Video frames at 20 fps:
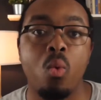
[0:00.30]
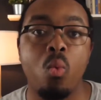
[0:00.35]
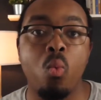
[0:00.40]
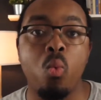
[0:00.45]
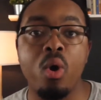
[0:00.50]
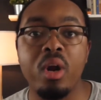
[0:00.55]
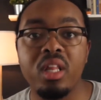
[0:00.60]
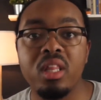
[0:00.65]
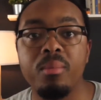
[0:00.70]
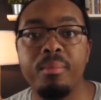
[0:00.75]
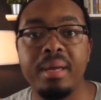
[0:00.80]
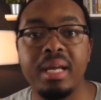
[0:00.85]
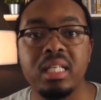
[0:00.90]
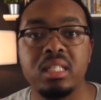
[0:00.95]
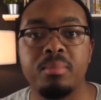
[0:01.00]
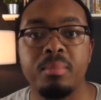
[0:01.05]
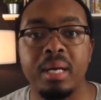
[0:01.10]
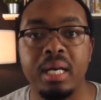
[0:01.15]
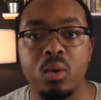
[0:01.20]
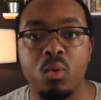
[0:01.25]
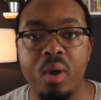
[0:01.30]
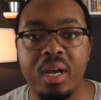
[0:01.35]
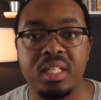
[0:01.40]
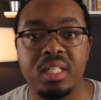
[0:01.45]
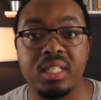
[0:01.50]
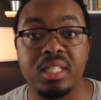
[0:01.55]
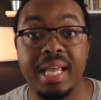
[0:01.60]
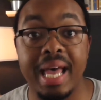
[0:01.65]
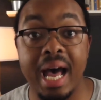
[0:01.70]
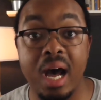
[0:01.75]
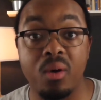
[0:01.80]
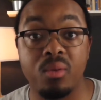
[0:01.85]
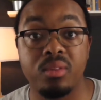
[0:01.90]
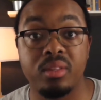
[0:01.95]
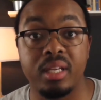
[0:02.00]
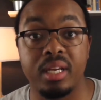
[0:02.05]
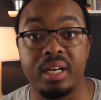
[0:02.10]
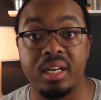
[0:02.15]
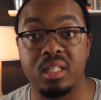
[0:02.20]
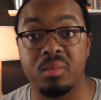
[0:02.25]
One of the biggest money wasters out
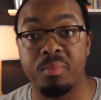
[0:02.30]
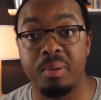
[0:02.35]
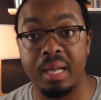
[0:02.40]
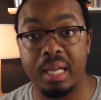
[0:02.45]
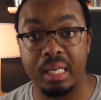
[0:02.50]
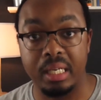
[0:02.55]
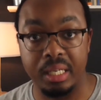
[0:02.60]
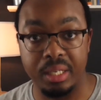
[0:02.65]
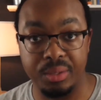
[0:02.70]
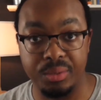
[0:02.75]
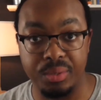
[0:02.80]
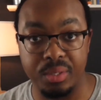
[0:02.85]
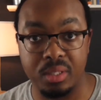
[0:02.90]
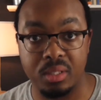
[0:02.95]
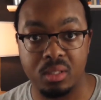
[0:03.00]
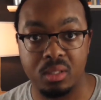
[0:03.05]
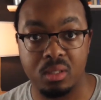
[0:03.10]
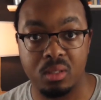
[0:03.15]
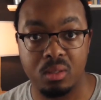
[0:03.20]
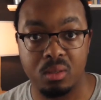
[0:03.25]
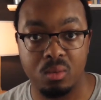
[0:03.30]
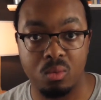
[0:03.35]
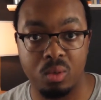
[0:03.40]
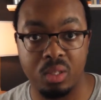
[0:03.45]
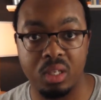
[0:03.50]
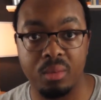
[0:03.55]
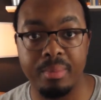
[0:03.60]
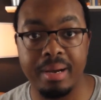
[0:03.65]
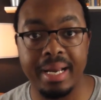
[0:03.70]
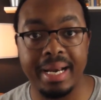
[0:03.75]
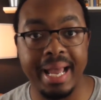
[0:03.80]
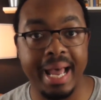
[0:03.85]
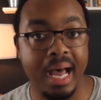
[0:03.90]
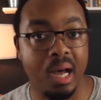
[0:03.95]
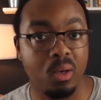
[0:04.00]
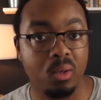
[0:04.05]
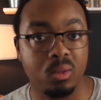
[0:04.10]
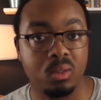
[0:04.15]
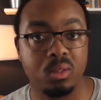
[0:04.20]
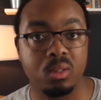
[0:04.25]
there is paying interest. Whether you're buying a
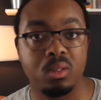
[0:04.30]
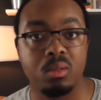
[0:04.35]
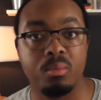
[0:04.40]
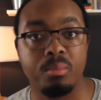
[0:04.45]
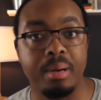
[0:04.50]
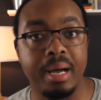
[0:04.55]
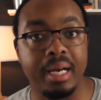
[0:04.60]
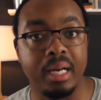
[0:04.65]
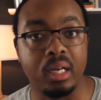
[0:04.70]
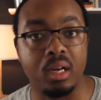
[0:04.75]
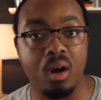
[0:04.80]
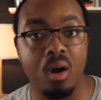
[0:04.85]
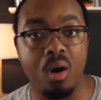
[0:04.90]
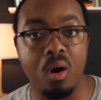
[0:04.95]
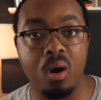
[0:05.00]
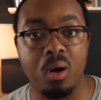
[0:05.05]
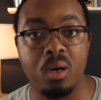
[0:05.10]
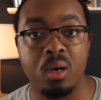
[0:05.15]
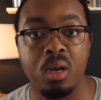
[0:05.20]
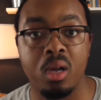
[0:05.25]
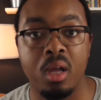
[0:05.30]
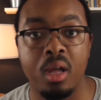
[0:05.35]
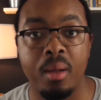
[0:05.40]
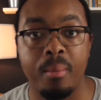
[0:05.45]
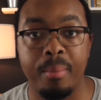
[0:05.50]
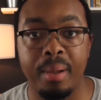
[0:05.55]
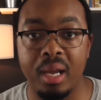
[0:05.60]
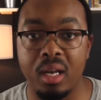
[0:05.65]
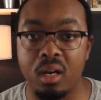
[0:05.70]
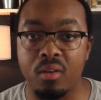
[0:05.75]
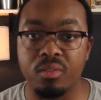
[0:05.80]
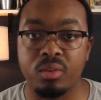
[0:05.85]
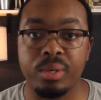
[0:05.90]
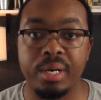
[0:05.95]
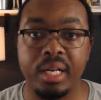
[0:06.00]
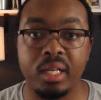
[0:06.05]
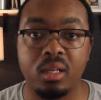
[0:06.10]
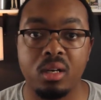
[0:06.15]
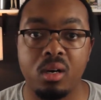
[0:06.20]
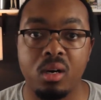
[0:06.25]
house, buying a car, paying off
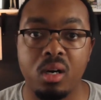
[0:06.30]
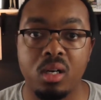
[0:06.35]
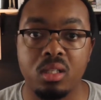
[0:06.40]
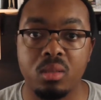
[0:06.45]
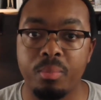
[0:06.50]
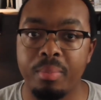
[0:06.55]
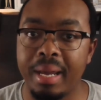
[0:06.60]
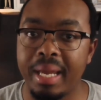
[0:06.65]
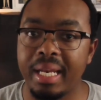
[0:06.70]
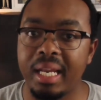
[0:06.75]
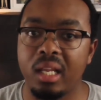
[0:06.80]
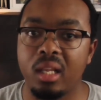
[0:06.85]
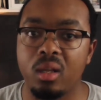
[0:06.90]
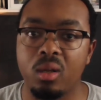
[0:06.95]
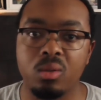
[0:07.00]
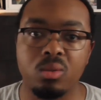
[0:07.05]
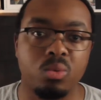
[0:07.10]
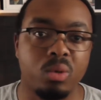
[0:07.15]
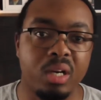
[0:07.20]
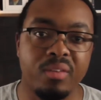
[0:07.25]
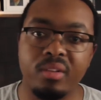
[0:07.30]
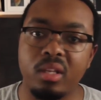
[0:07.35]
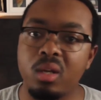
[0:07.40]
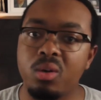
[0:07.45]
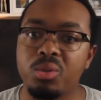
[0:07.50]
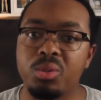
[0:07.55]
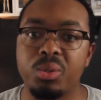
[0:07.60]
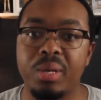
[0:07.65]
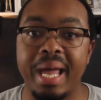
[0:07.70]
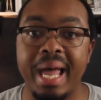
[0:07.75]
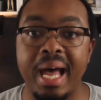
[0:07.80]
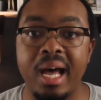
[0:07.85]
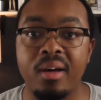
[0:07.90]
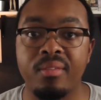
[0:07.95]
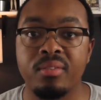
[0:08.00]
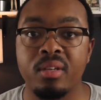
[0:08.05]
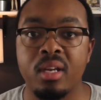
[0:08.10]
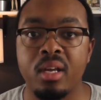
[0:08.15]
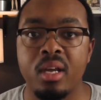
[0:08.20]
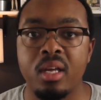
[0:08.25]
credit cards, payday loans, whatever loans you
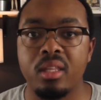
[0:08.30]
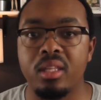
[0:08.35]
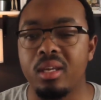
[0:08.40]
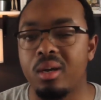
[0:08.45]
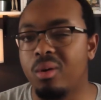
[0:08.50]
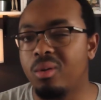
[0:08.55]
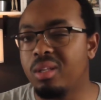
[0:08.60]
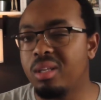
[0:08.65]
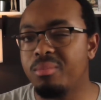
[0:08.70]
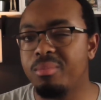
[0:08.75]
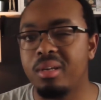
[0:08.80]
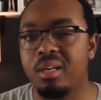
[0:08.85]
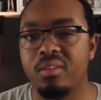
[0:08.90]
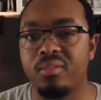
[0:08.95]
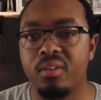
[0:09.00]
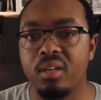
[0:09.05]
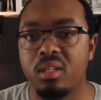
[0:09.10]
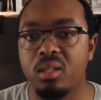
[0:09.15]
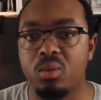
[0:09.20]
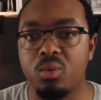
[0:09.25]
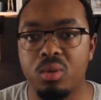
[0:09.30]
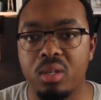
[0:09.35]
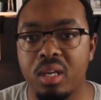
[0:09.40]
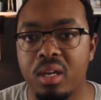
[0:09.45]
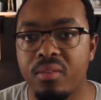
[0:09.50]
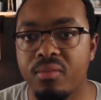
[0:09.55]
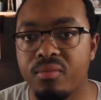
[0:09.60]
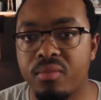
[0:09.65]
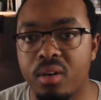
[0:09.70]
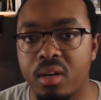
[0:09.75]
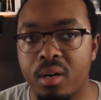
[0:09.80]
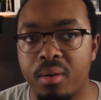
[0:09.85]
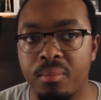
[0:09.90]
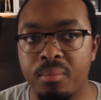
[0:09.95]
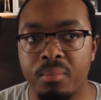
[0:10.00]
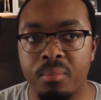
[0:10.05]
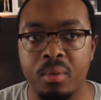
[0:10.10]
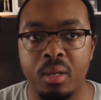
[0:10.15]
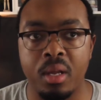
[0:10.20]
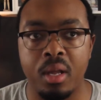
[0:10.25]
have, the only benefit you get
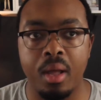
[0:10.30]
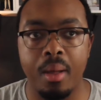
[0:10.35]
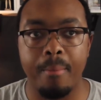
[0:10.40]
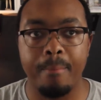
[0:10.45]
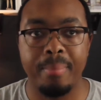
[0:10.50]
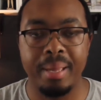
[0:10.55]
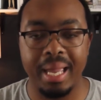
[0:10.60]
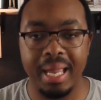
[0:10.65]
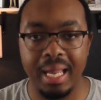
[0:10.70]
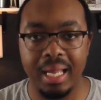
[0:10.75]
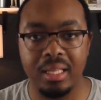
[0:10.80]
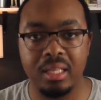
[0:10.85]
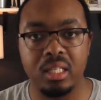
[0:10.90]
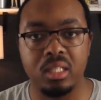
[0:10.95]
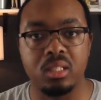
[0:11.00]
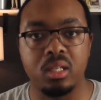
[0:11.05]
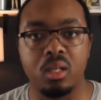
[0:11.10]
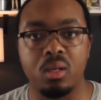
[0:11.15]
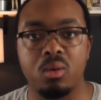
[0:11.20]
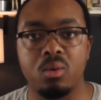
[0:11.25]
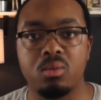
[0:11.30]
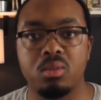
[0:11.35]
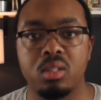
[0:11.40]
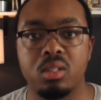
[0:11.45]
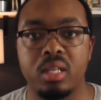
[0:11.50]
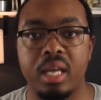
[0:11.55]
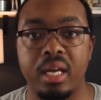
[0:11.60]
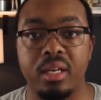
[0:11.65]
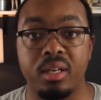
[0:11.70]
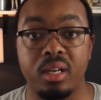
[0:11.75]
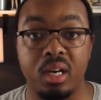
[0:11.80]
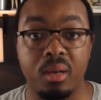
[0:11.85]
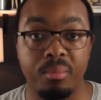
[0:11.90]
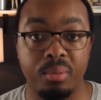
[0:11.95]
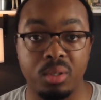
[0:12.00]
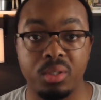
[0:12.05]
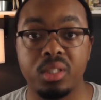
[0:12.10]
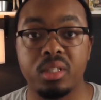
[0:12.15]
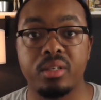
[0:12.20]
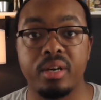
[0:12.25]
from paying these loans is that you're going to
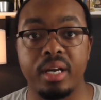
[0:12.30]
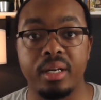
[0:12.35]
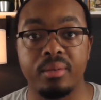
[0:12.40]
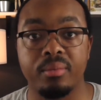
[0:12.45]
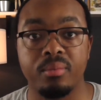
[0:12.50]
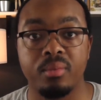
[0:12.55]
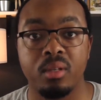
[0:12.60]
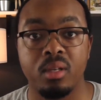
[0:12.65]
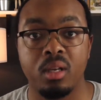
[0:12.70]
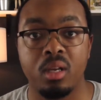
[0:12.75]
build your credit,